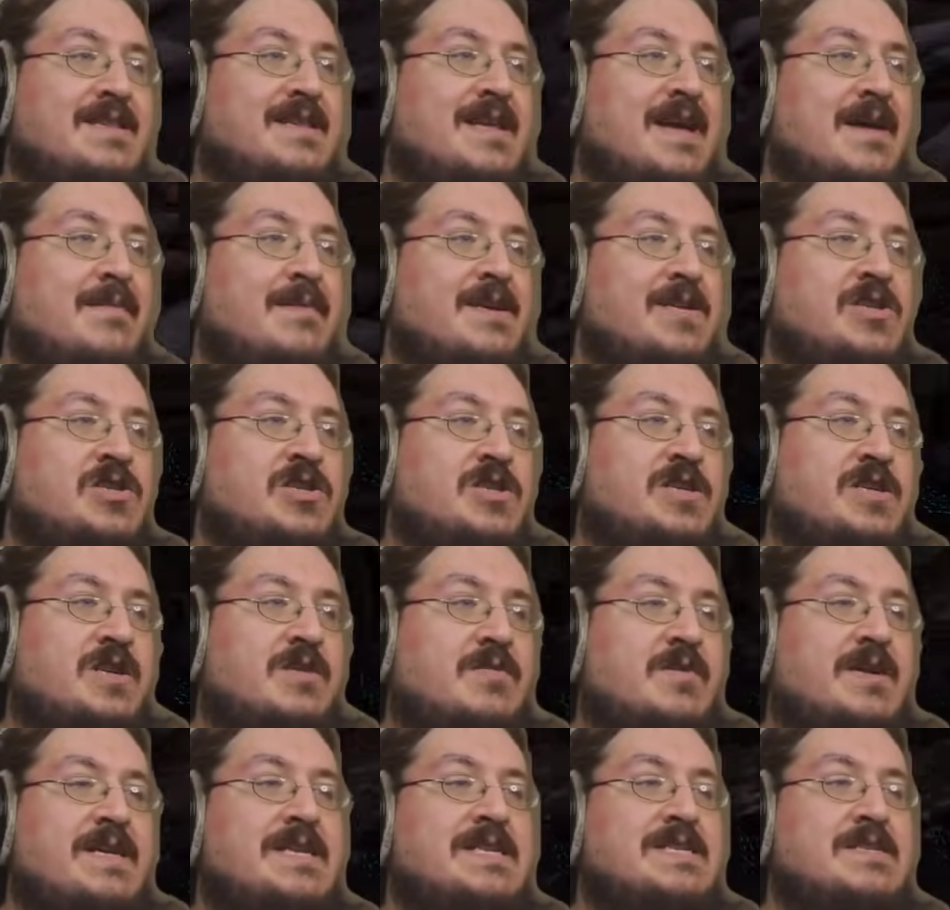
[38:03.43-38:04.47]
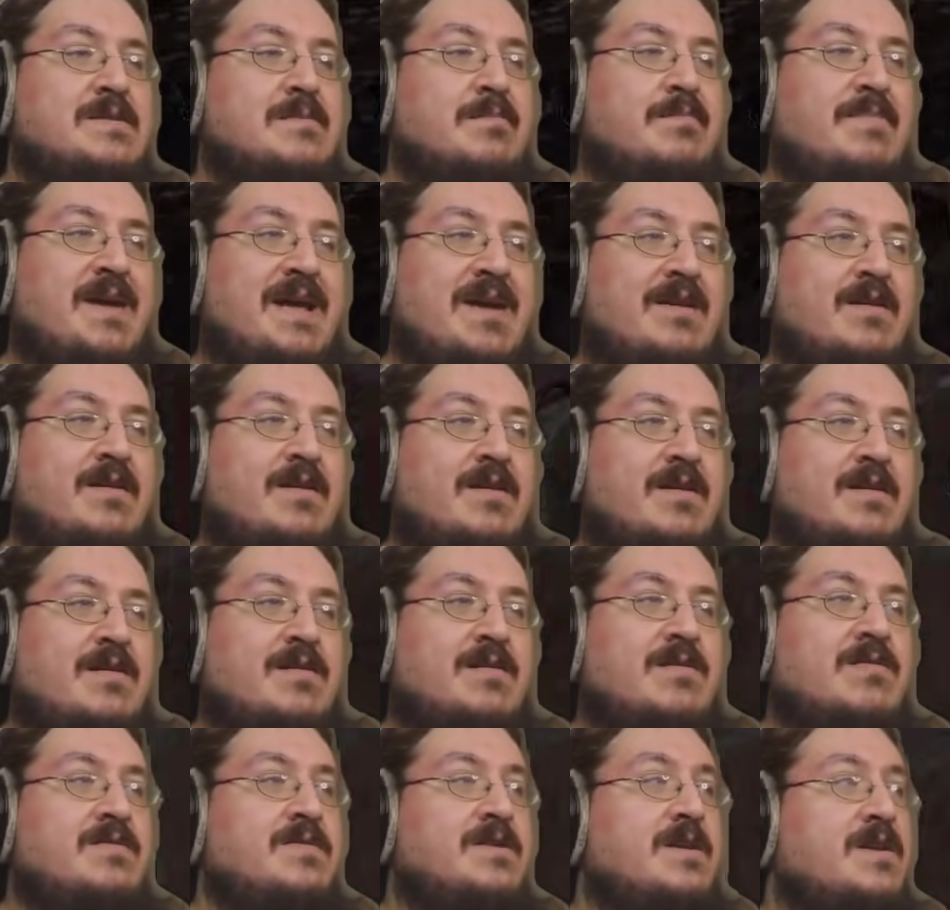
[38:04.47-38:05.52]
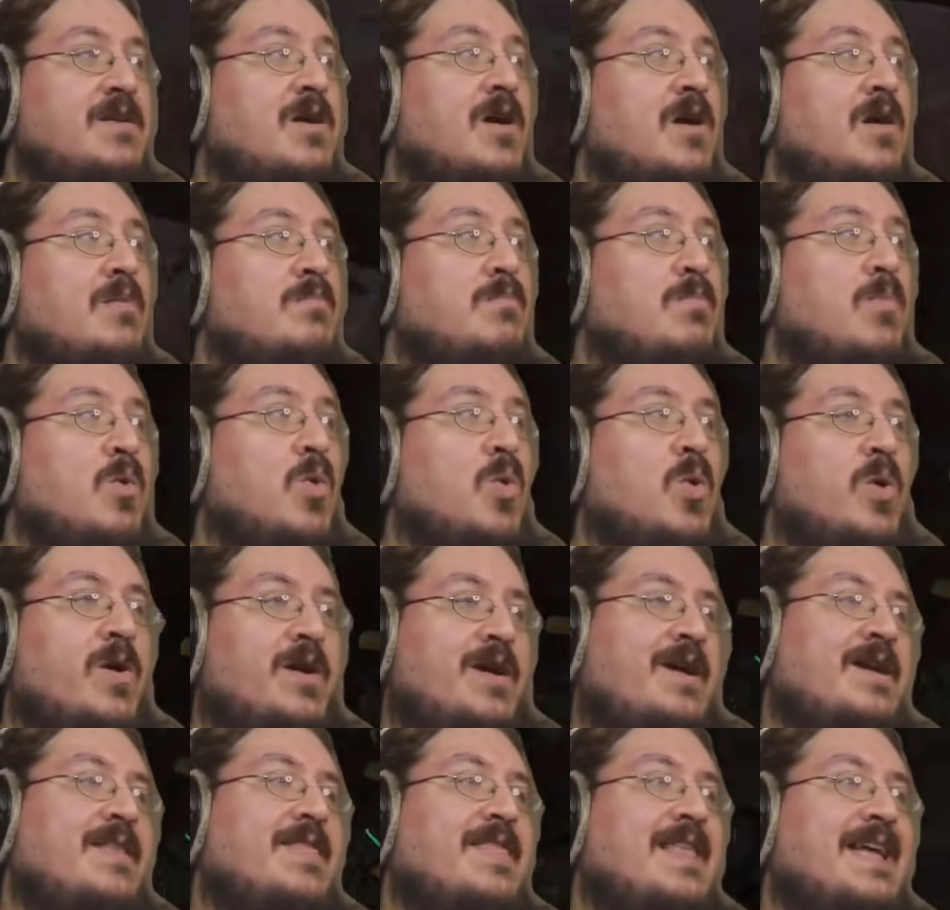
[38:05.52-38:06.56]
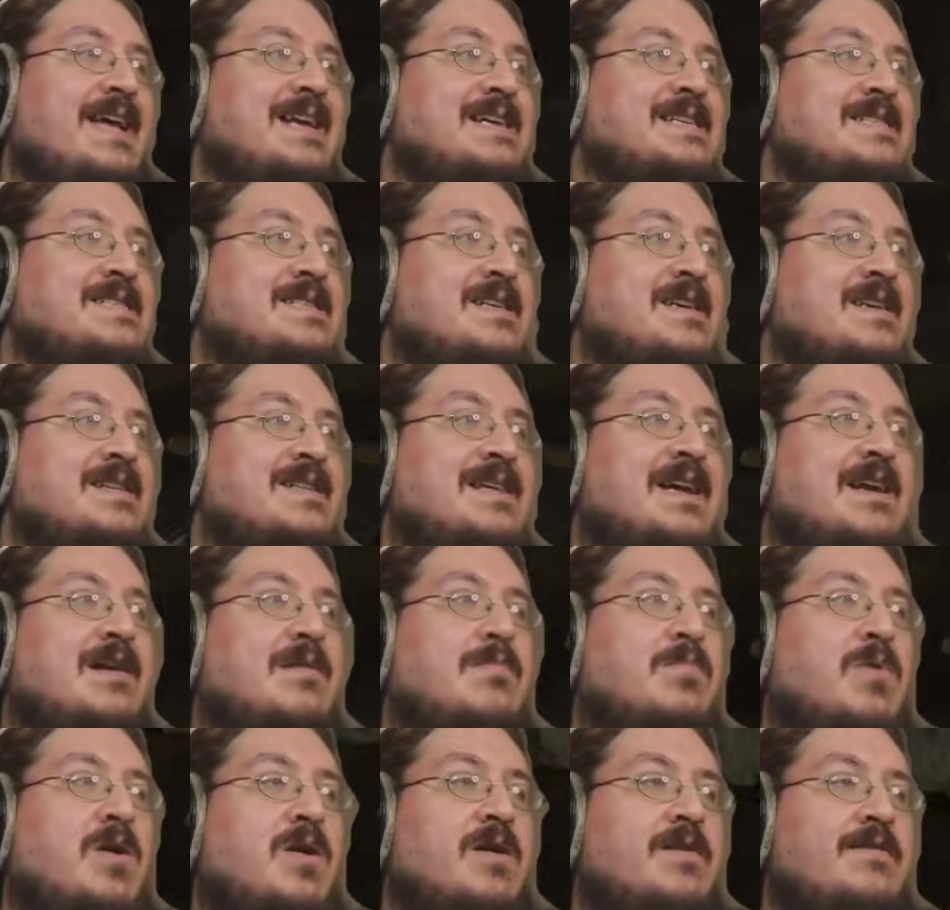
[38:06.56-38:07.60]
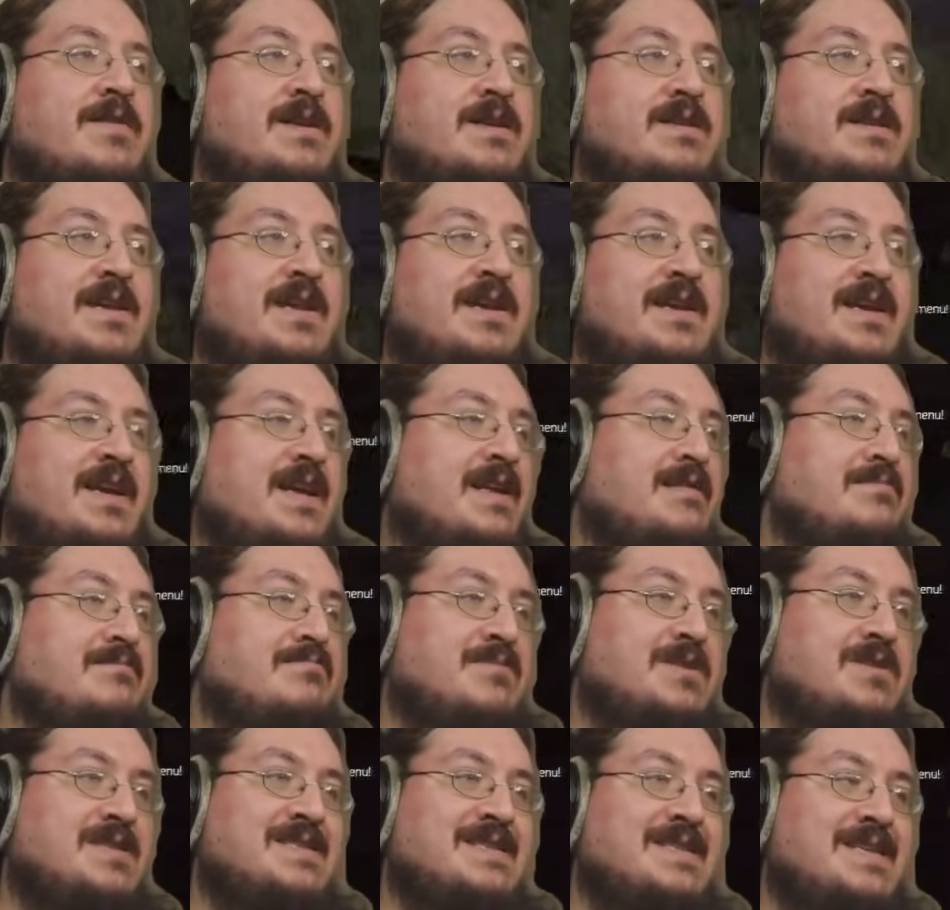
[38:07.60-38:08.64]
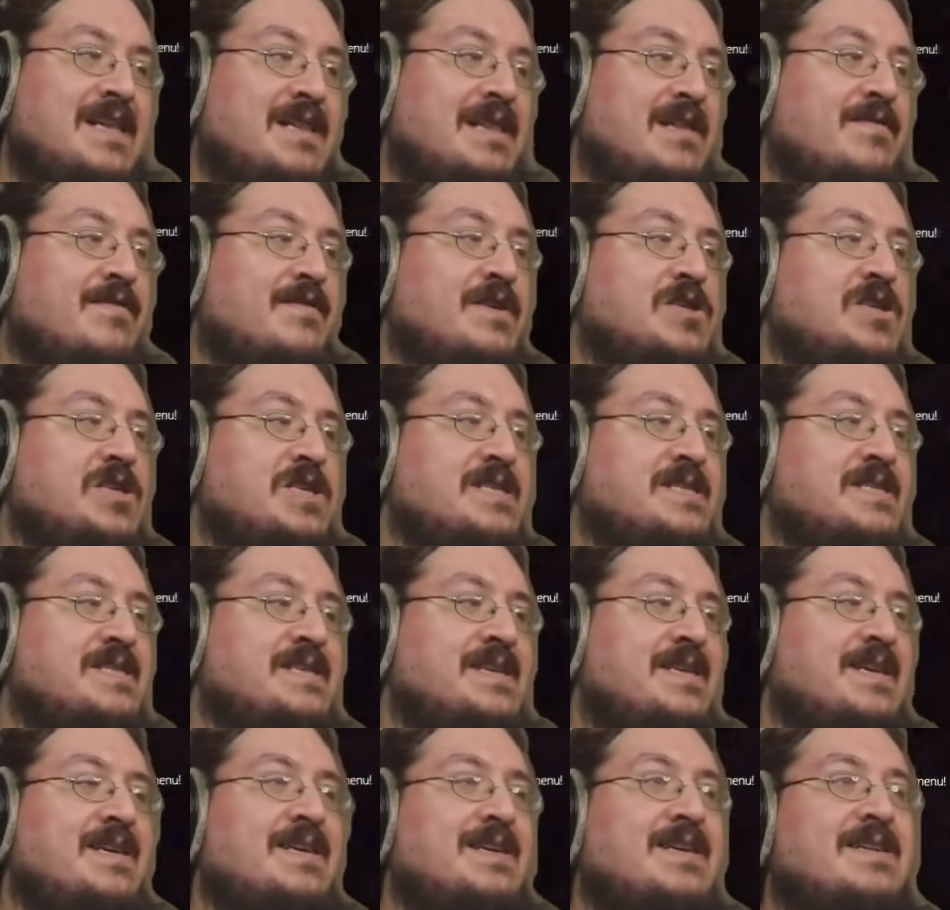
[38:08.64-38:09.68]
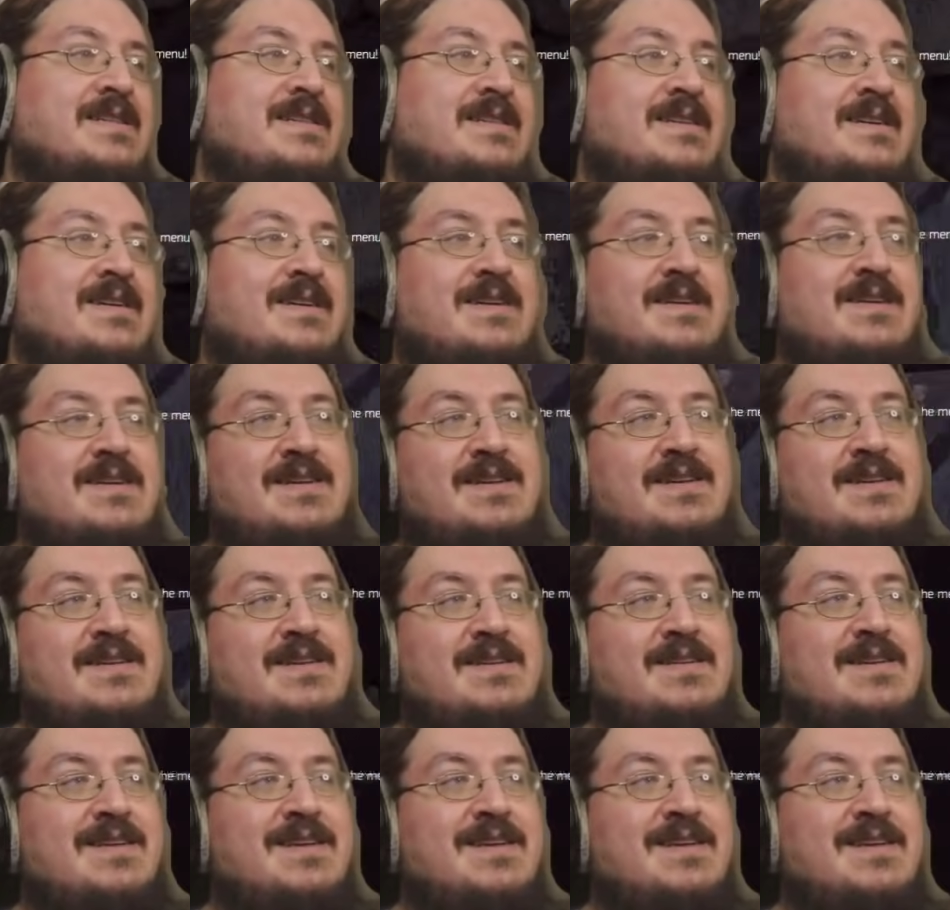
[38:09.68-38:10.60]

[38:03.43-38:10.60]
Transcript: damage, there are more things that are part of it. And again, the skill efficiency, the